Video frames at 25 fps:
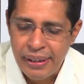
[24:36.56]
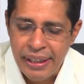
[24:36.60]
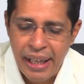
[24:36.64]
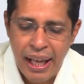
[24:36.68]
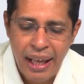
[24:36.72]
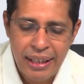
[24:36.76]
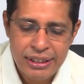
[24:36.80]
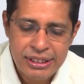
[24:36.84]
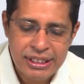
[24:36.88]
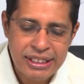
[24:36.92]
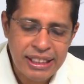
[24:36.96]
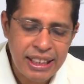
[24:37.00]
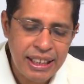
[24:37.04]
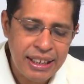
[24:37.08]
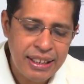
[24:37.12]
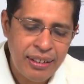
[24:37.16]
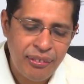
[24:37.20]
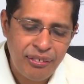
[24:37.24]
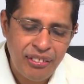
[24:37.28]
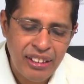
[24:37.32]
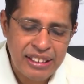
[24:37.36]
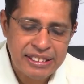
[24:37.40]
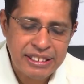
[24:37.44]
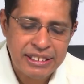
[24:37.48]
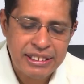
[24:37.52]
yeah, see
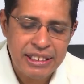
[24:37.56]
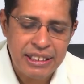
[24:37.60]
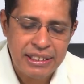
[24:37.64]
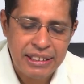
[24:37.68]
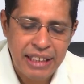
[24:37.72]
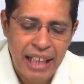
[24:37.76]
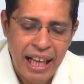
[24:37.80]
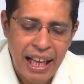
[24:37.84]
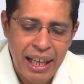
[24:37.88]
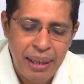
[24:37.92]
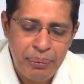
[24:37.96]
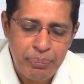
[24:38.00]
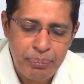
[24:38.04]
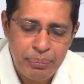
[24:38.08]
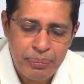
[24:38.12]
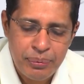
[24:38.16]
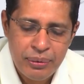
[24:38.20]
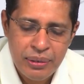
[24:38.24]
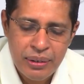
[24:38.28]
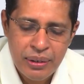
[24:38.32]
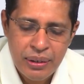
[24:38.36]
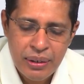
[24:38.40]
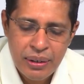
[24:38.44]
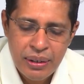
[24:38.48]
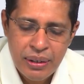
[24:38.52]
the first time
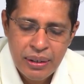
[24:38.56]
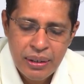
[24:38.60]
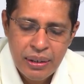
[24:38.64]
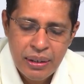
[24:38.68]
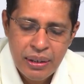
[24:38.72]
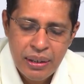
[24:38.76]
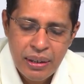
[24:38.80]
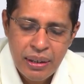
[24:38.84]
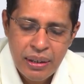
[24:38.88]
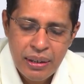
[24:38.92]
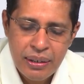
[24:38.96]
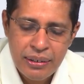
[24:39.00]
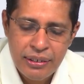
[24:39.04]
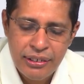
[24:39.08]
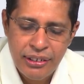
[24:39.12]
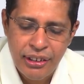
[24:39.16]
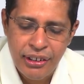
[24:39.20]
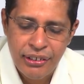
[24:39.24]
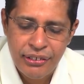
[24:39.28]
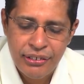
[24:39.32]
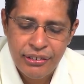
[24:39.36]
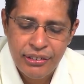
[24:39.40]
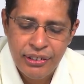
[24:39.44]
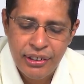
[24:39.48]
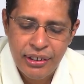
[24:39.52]

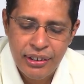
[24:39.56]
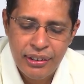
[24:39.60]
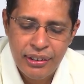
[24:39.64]
this